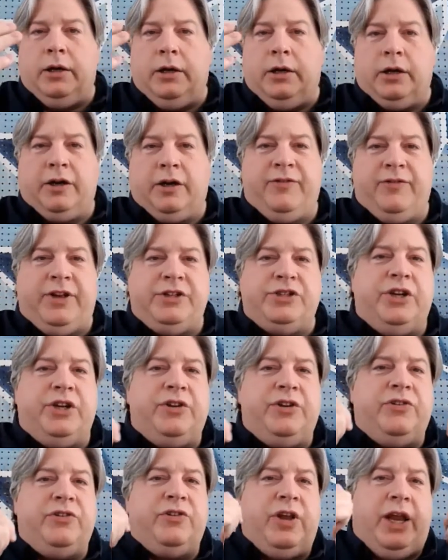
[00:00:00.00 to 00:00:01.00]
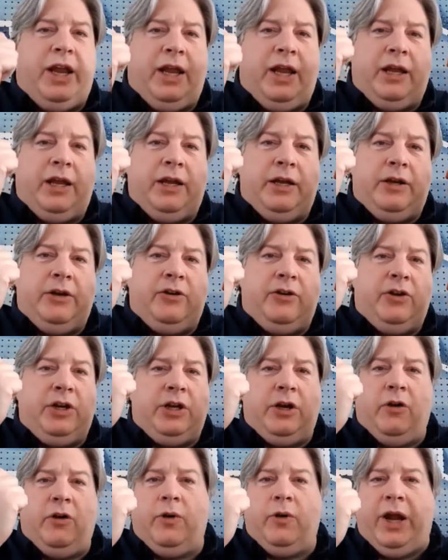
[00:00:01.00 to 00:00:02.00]
conventions, and
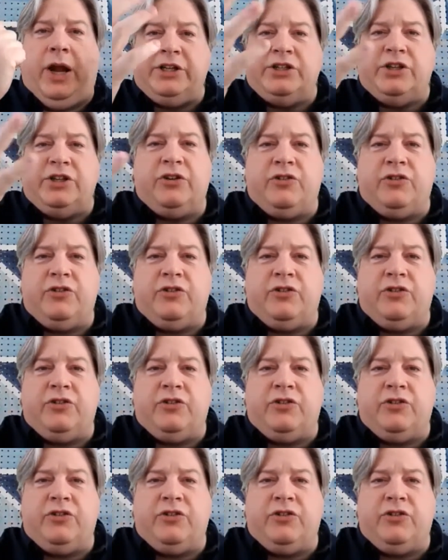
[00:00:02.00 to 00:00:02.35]
Asian